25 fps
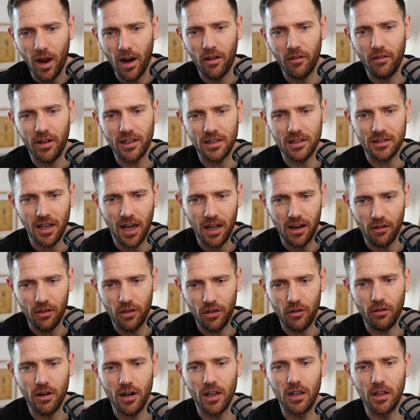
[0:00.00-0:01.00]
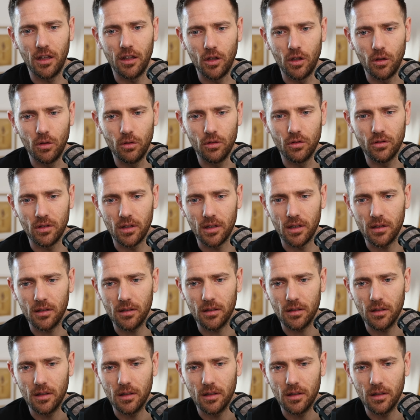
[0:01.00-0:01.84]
of us out of 3 use it.